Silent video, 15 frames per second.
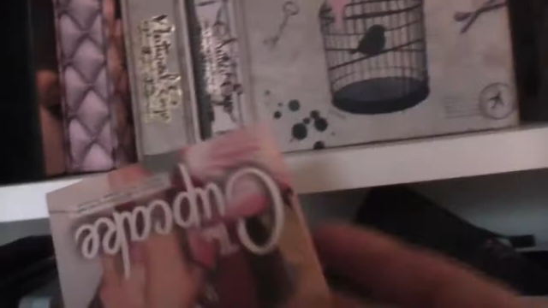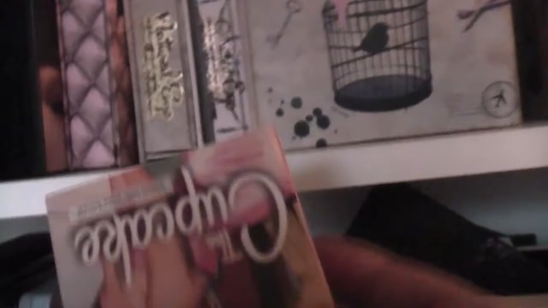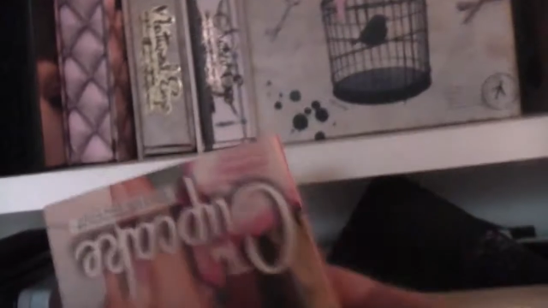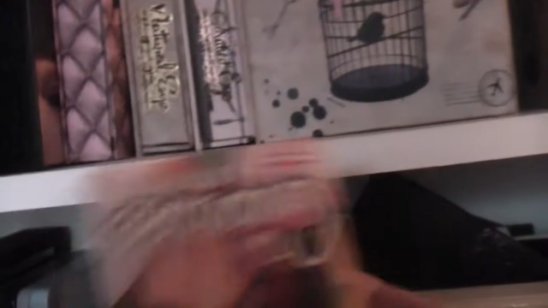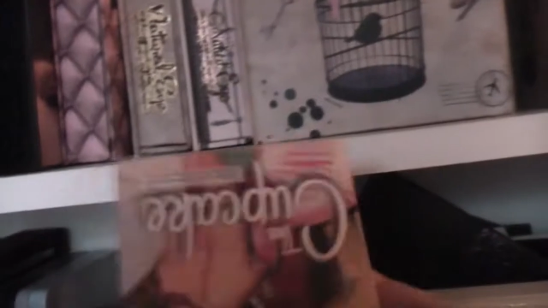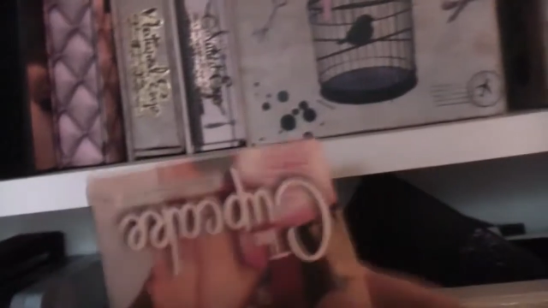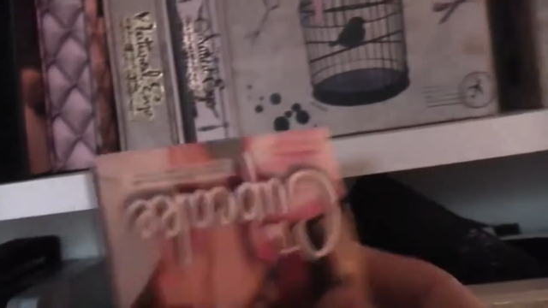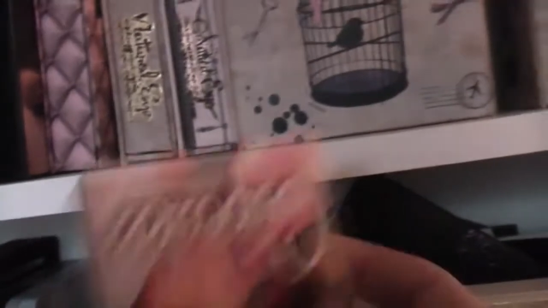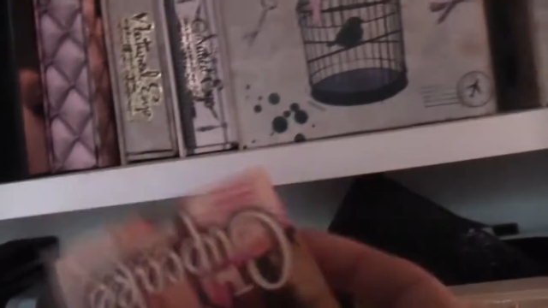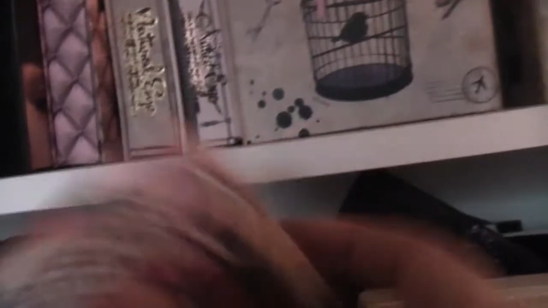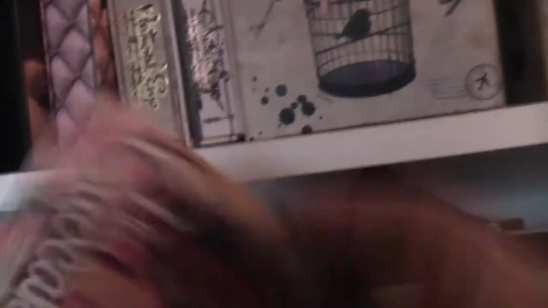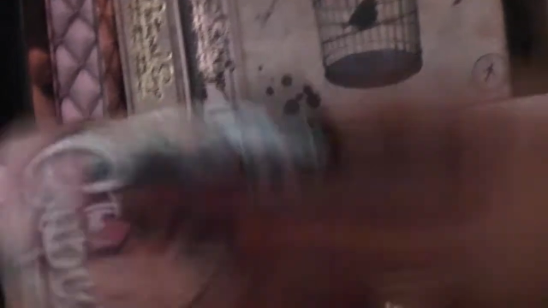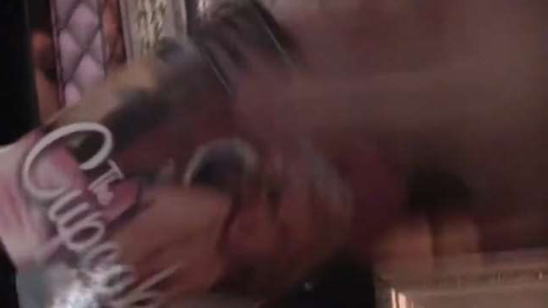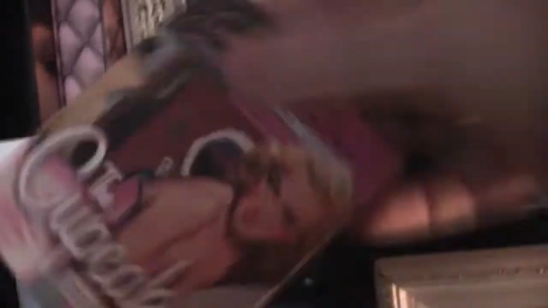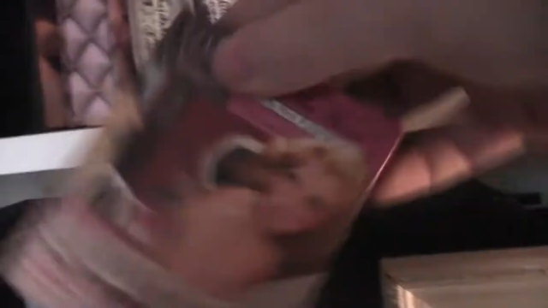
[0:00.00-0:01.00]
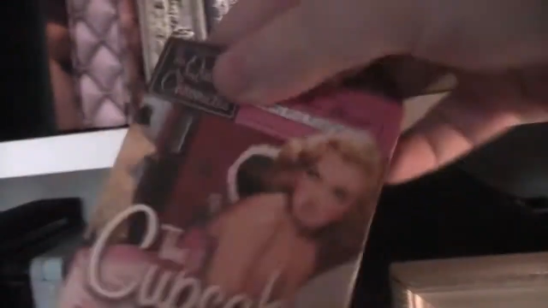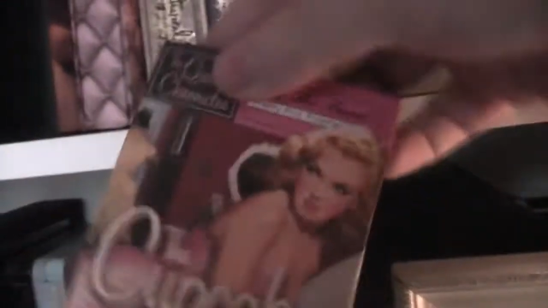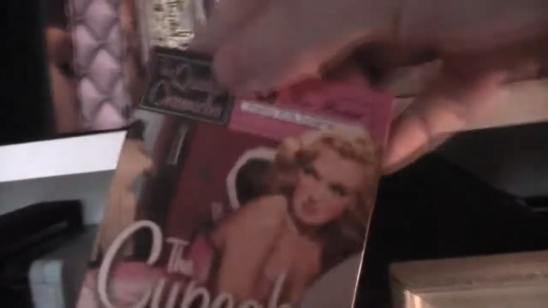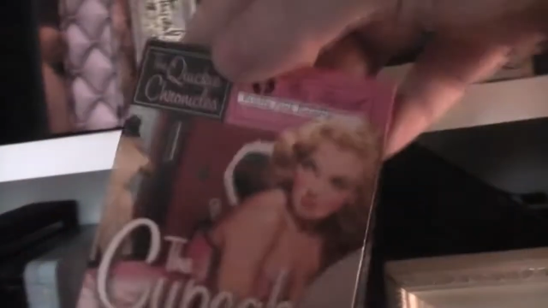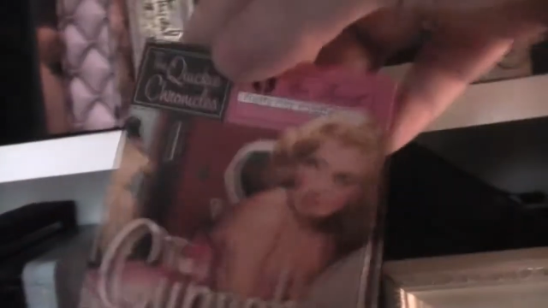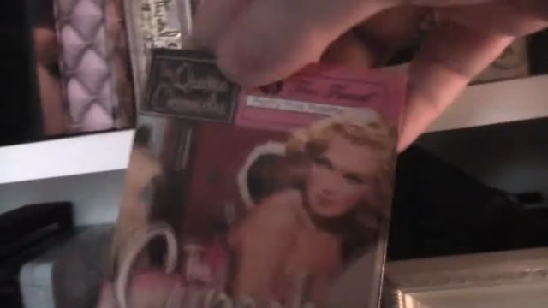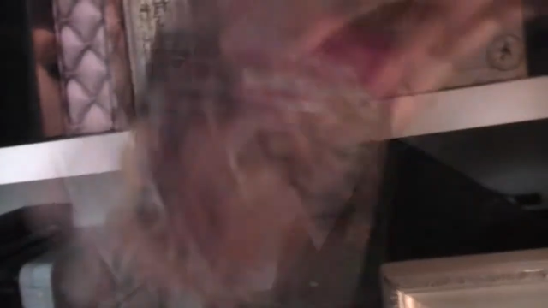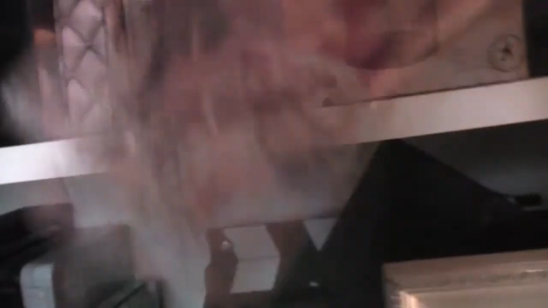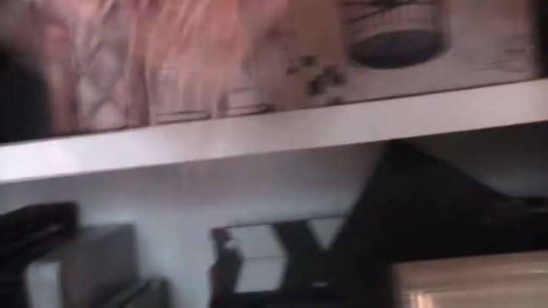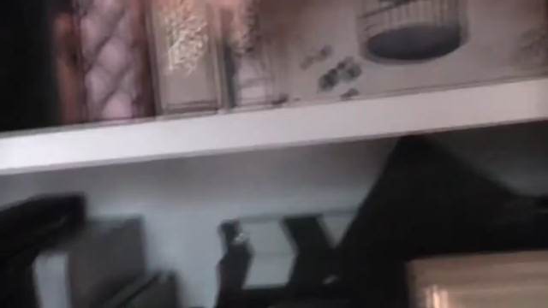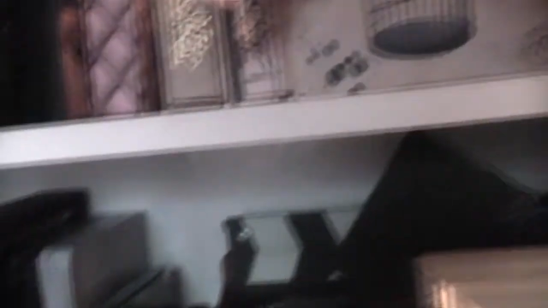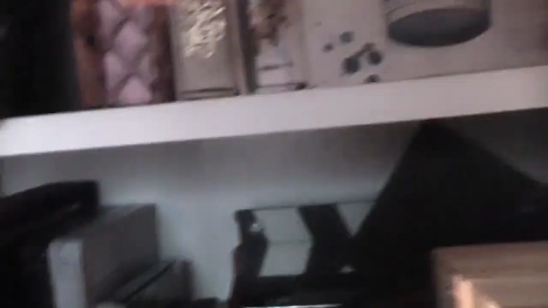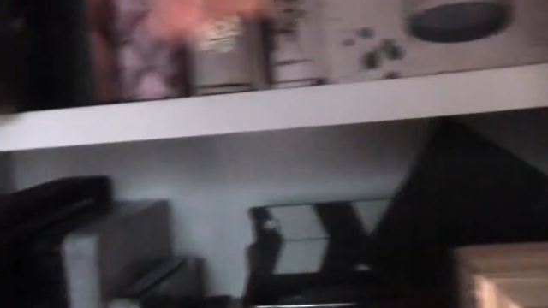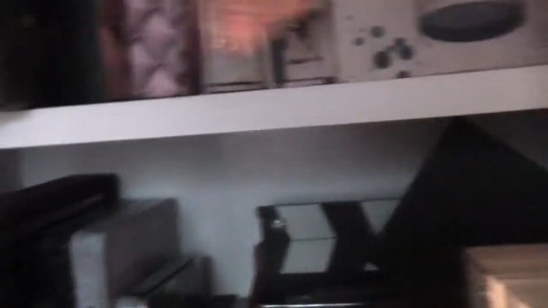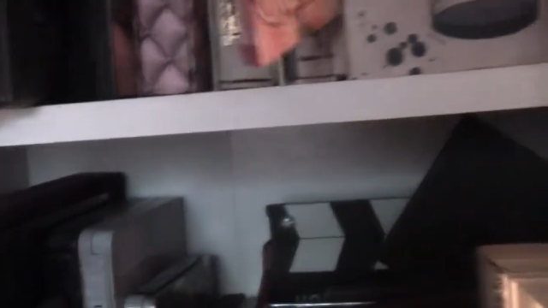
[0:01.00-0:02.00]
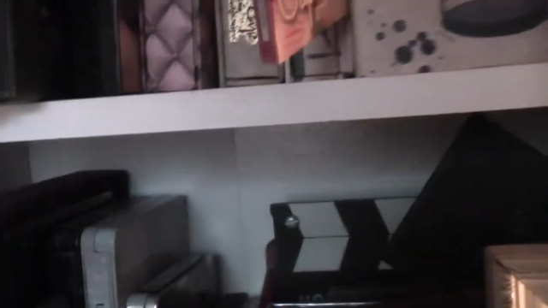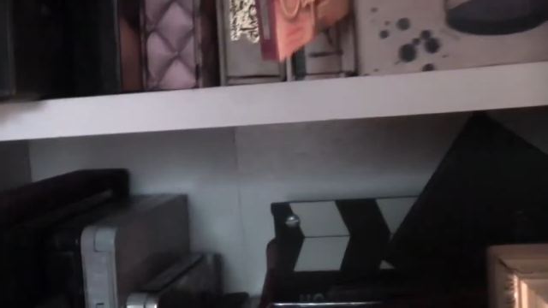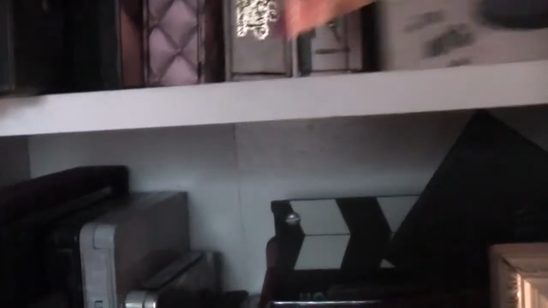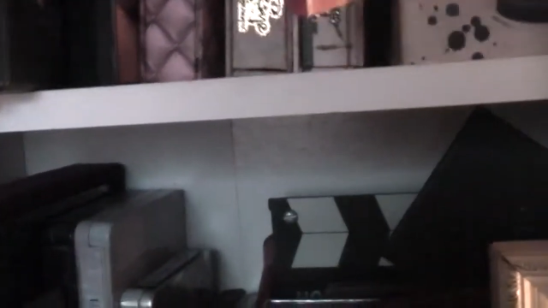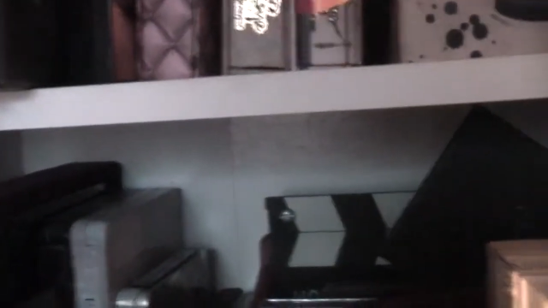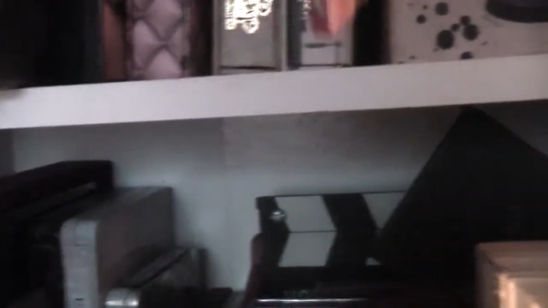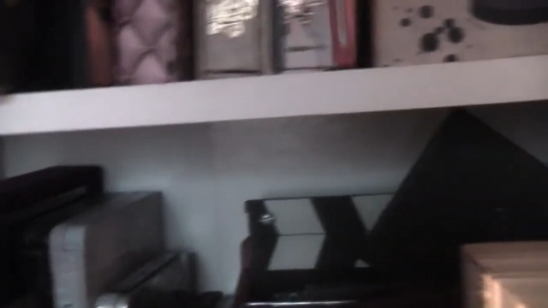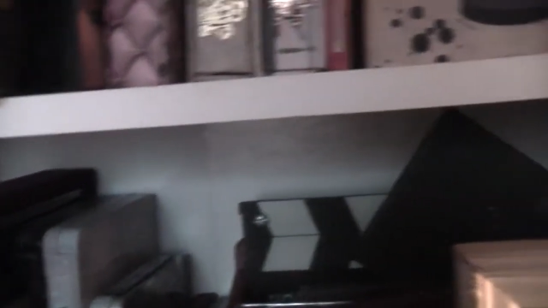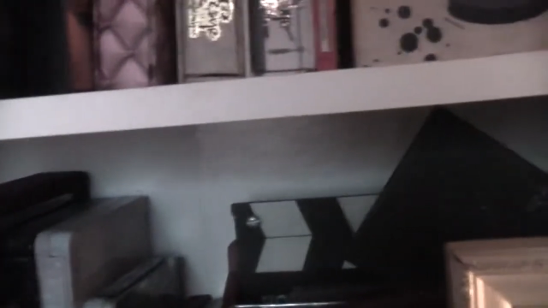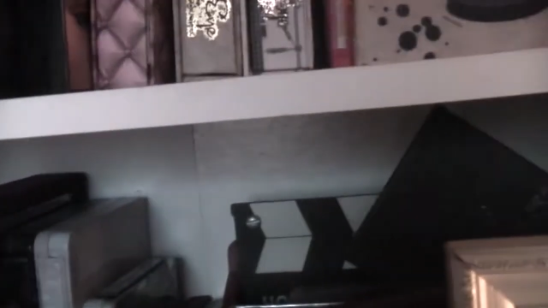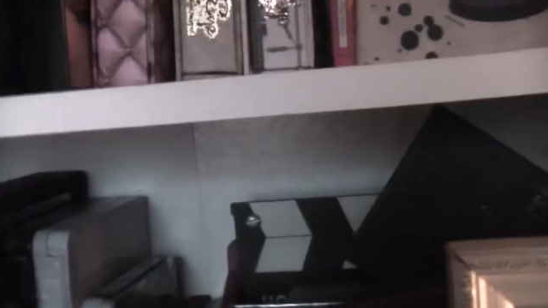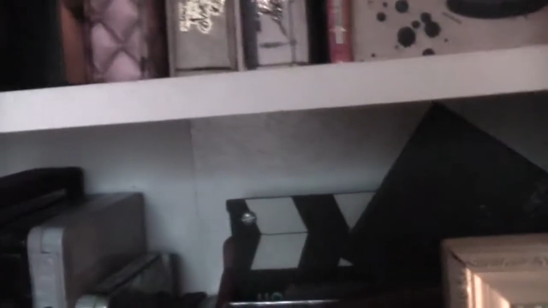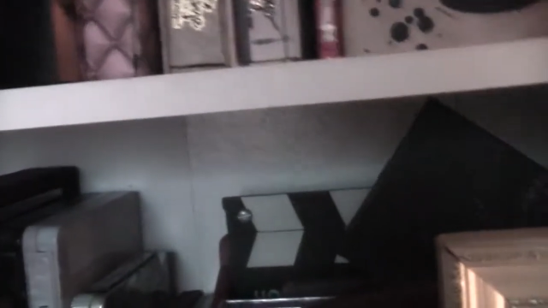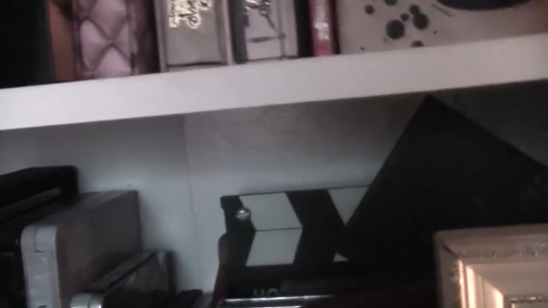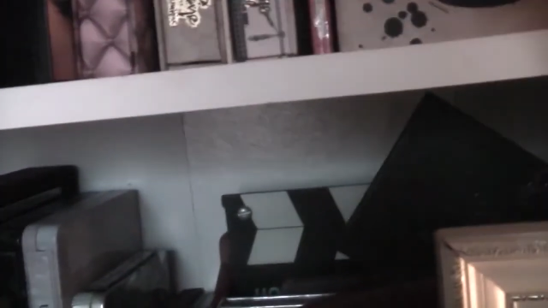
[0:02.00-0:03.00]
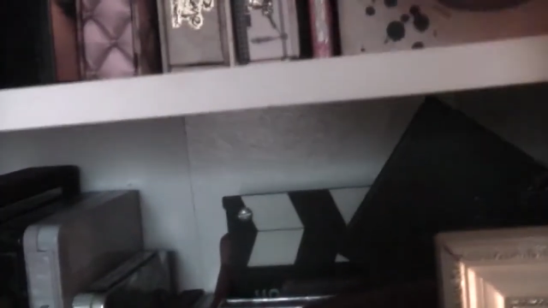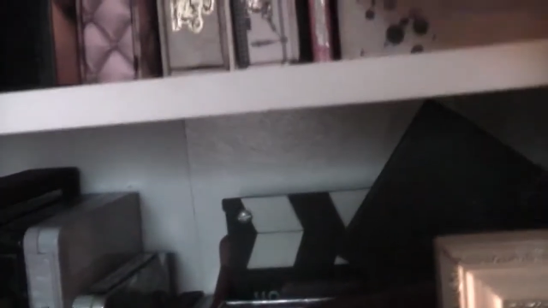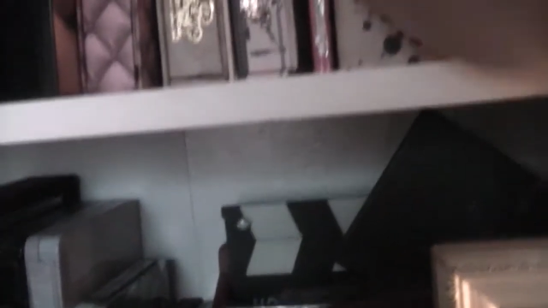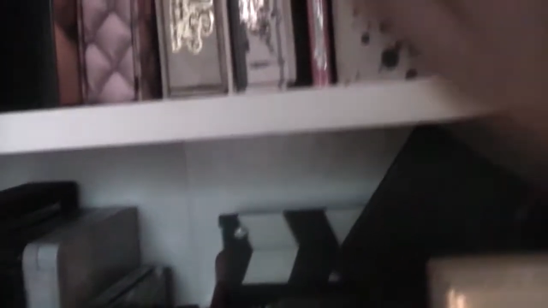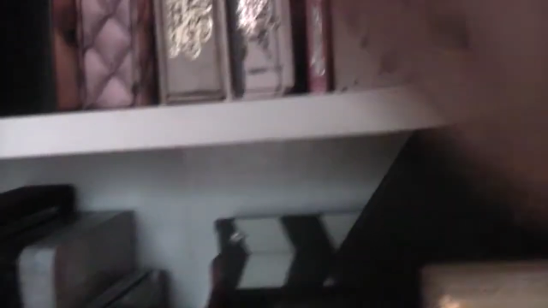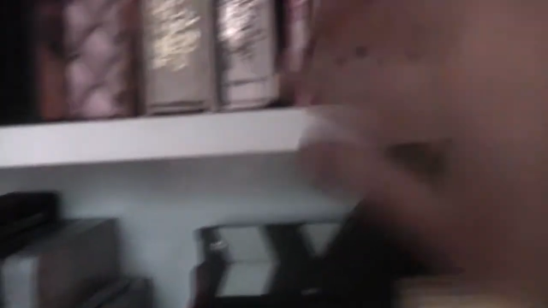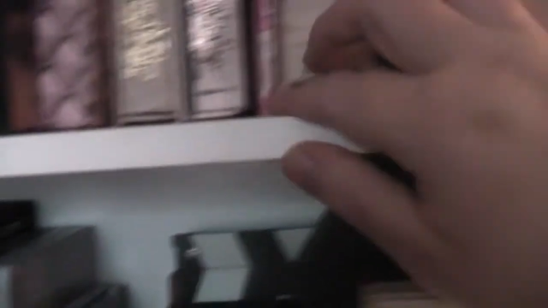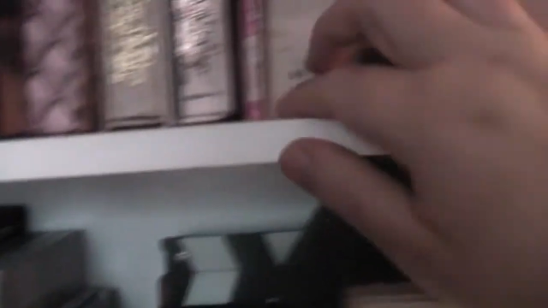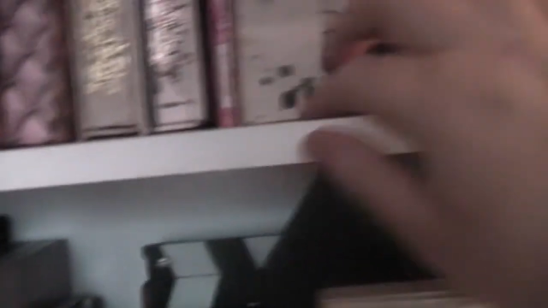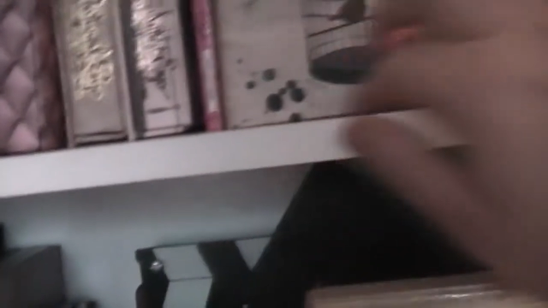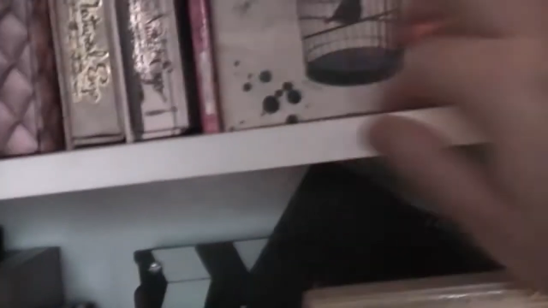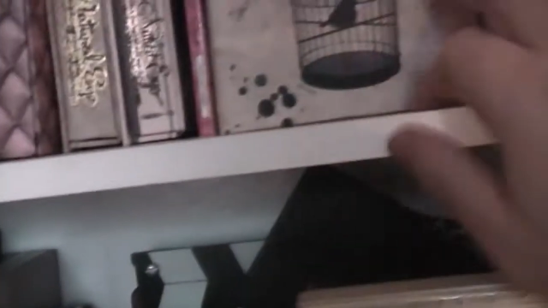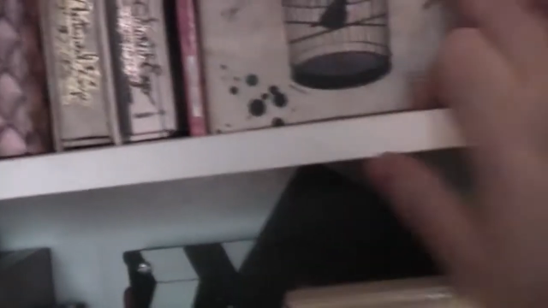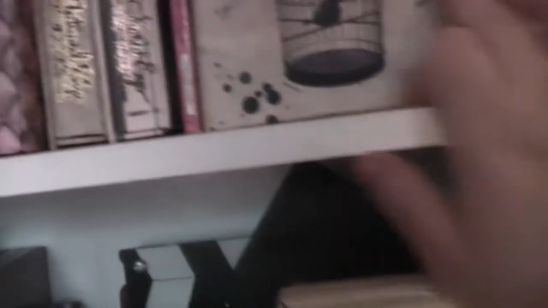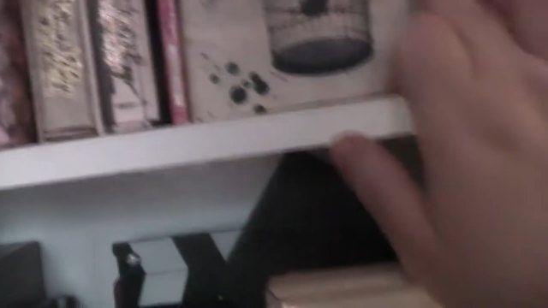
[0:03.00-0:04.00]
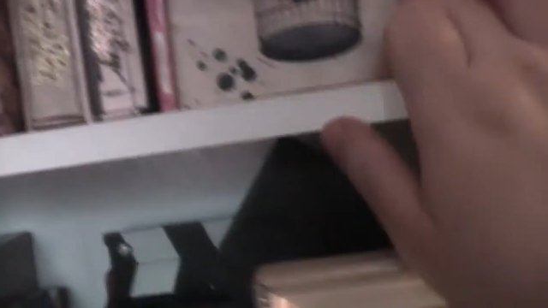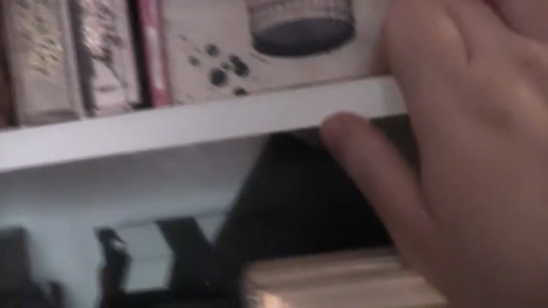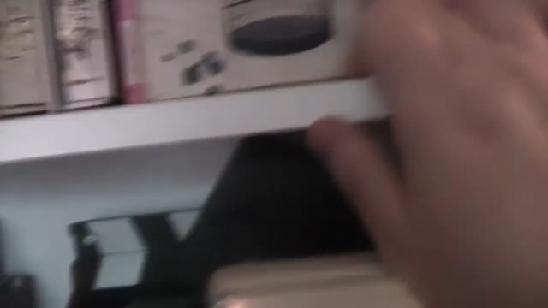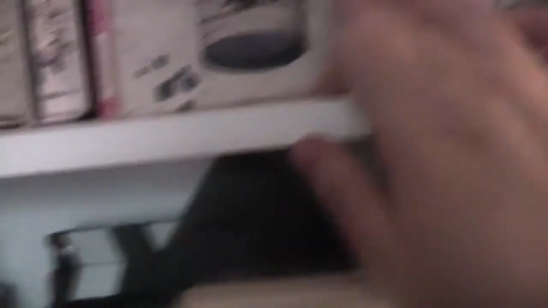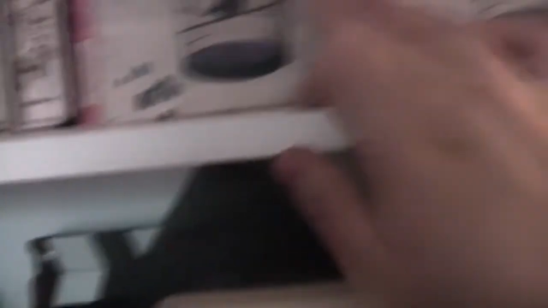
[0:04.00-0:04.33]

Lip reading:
[unreadable: no face in view]